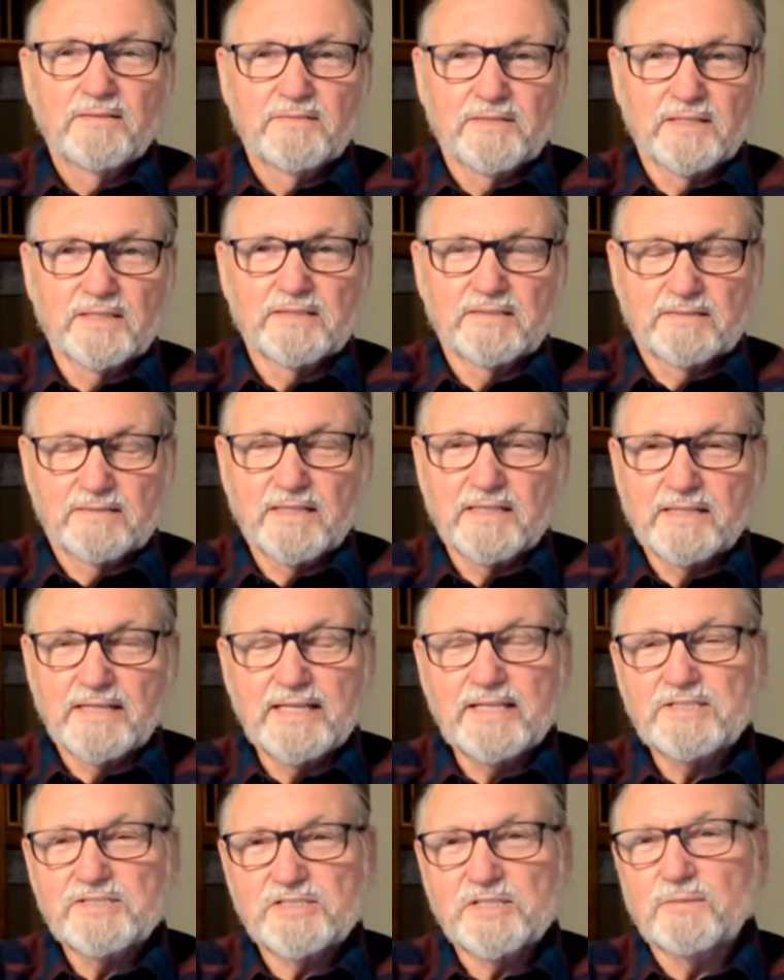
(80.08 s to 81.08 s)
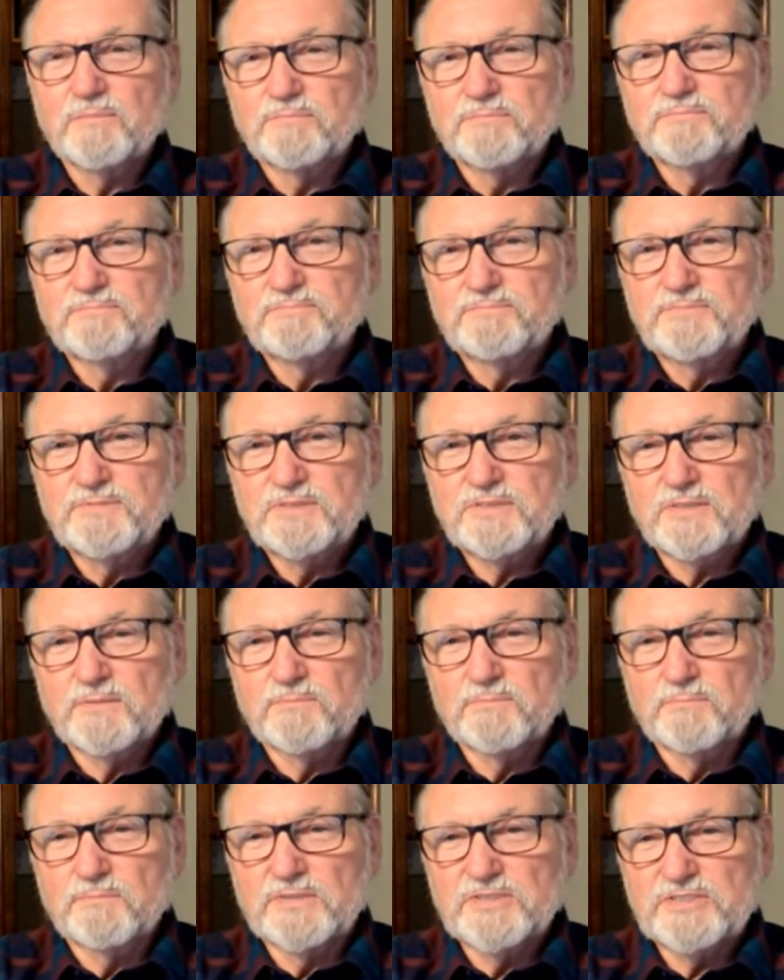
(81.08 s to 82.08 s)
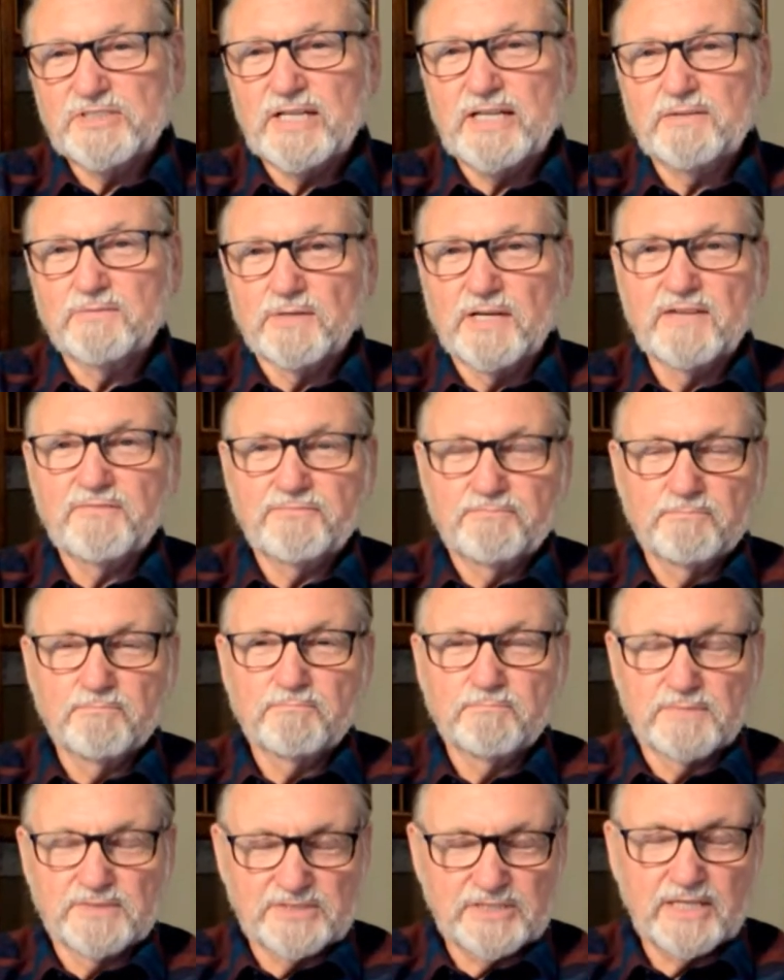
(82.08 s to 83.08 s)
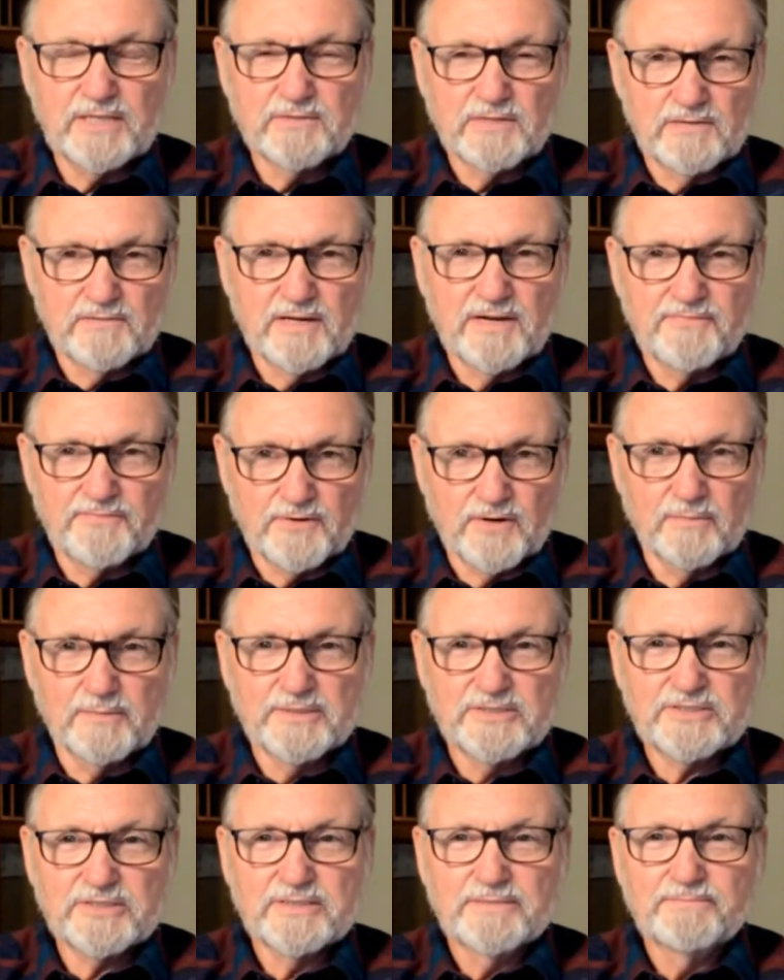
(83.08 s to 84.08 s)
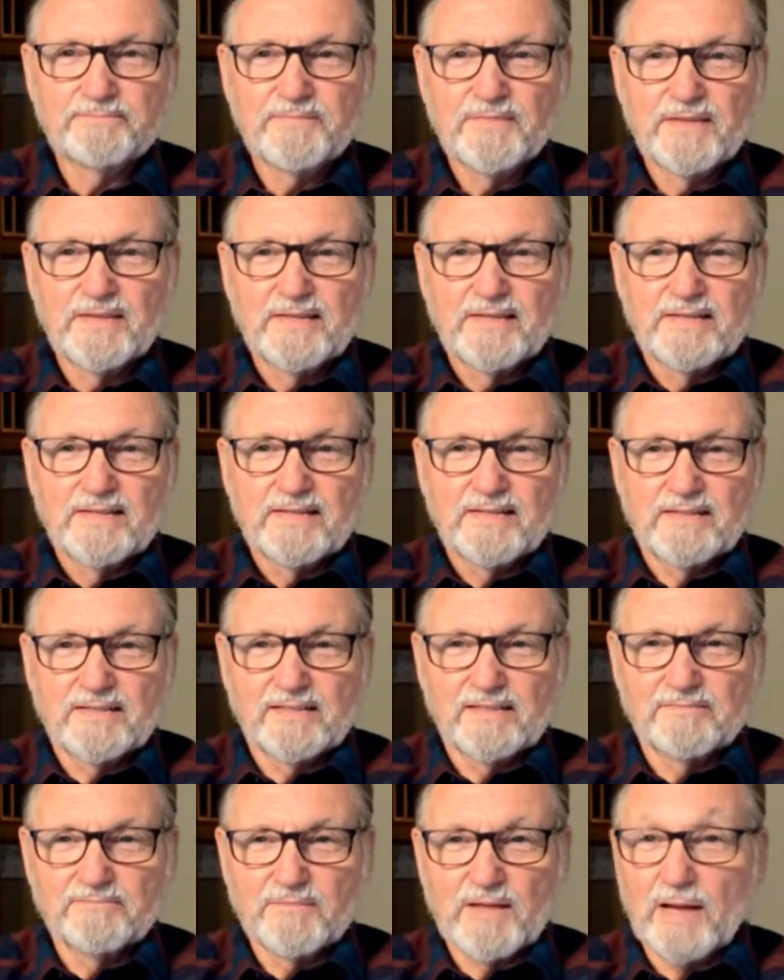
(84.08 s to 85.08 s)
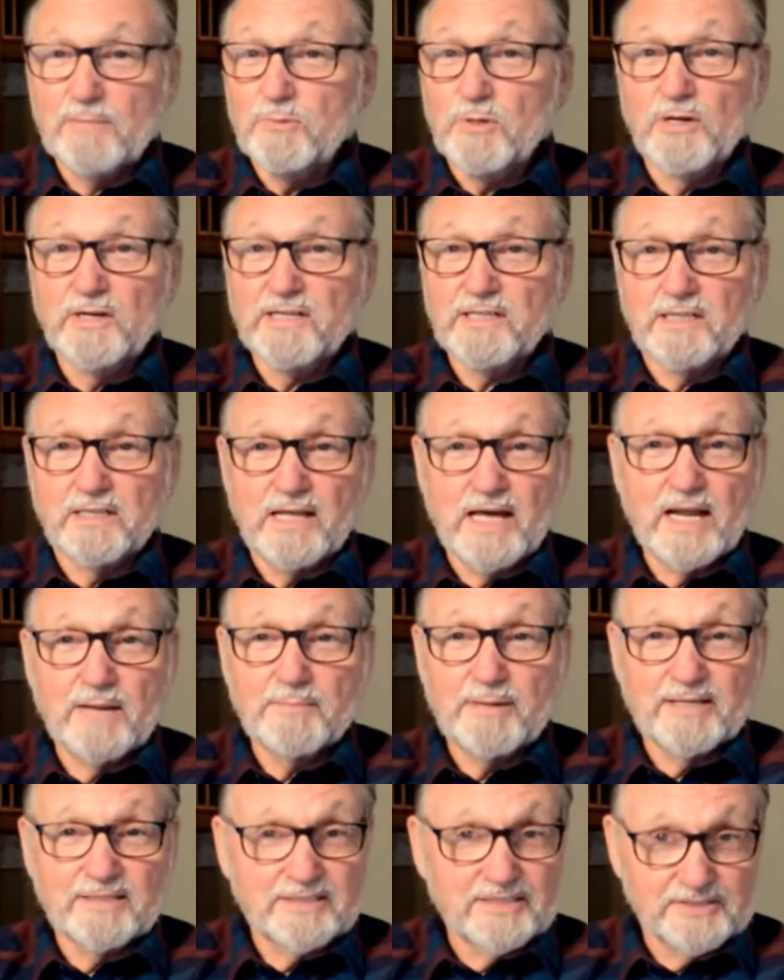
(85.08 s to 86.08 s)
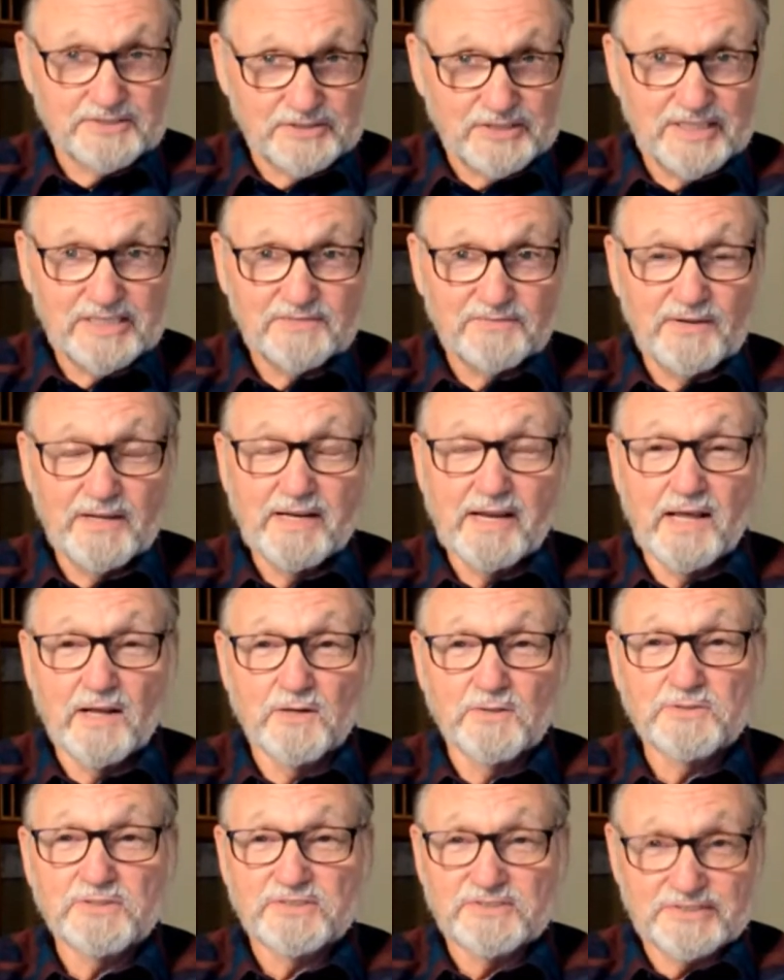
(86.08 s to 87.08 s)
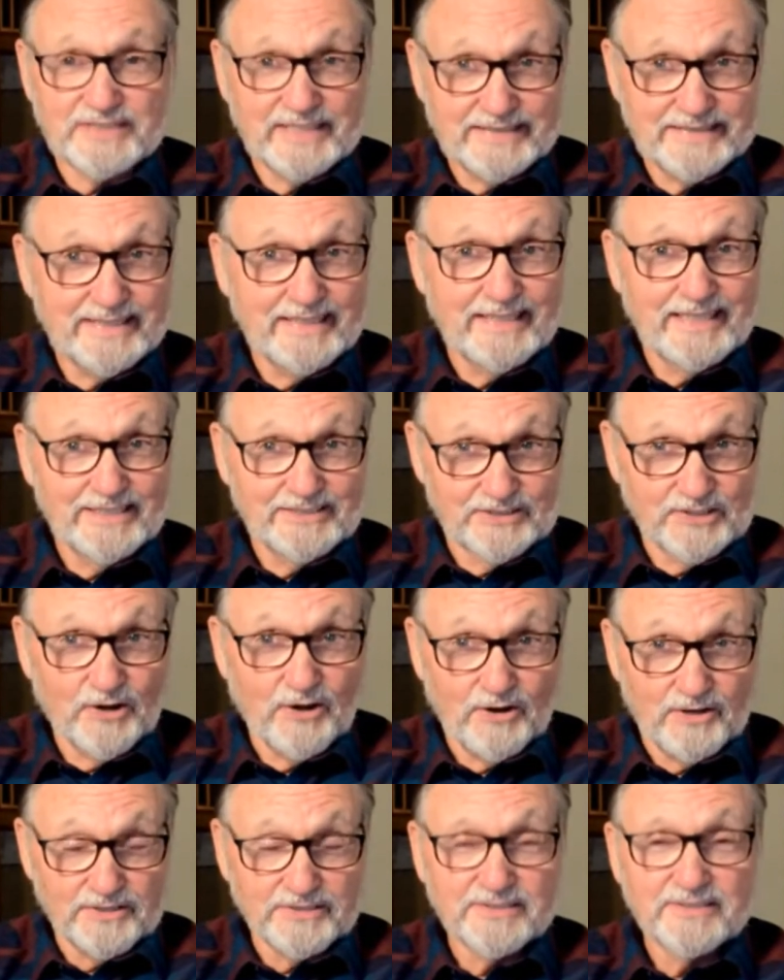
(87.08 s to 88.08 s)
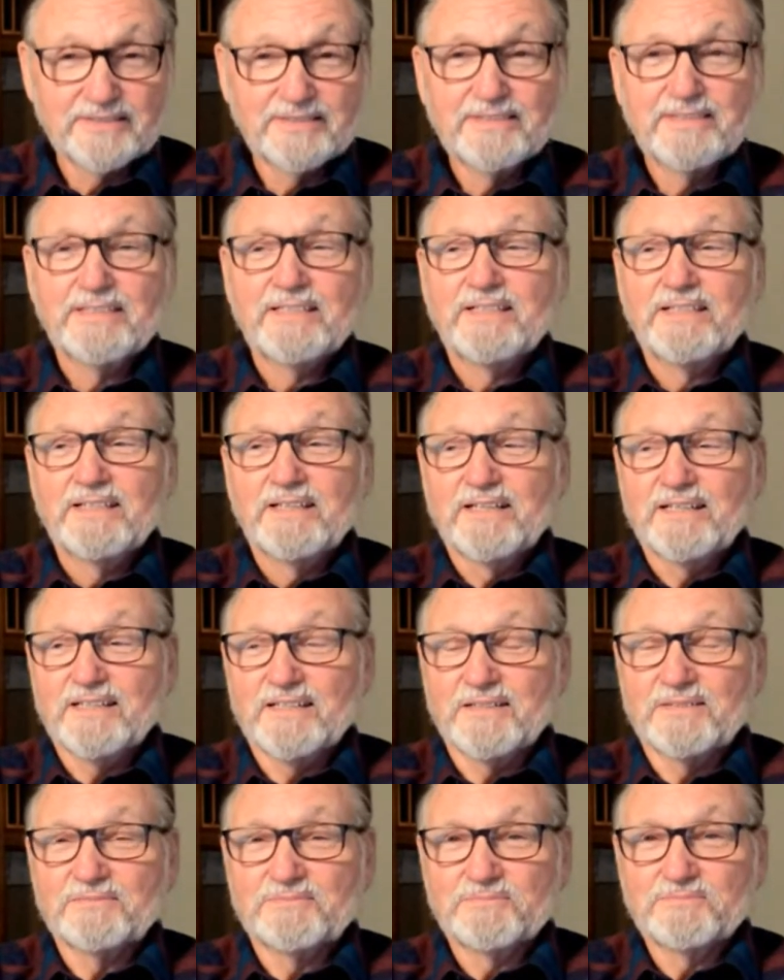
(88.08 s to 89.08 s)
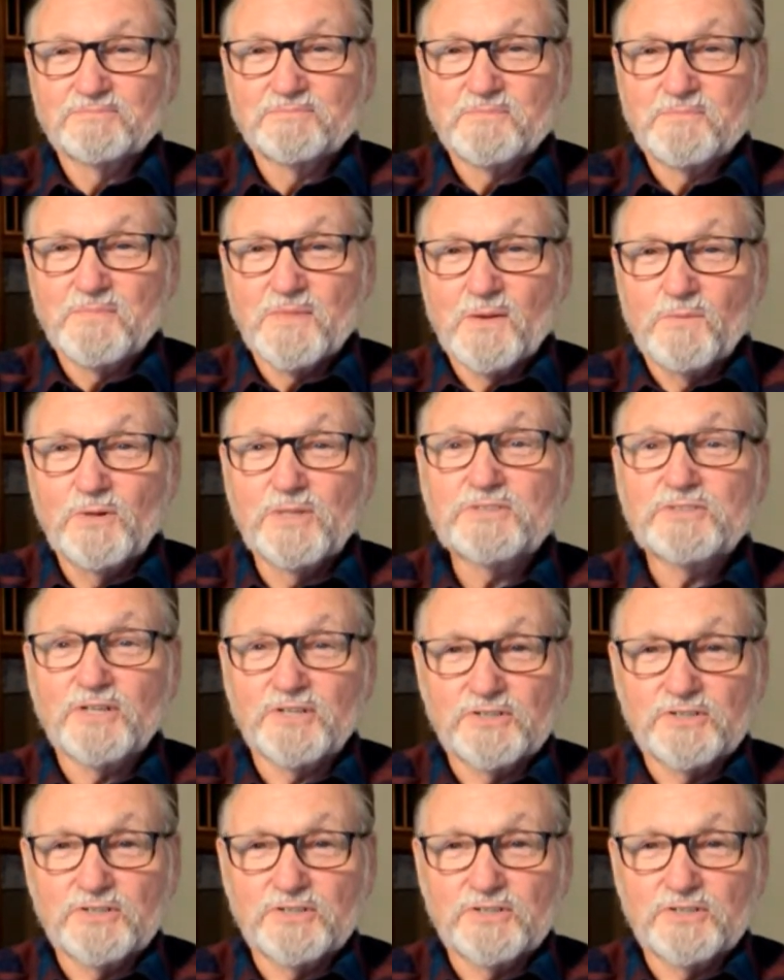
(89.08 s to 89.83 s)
that needs some machinery refurbished. I'm learning a lot about concise V nailers and CTD saws, which are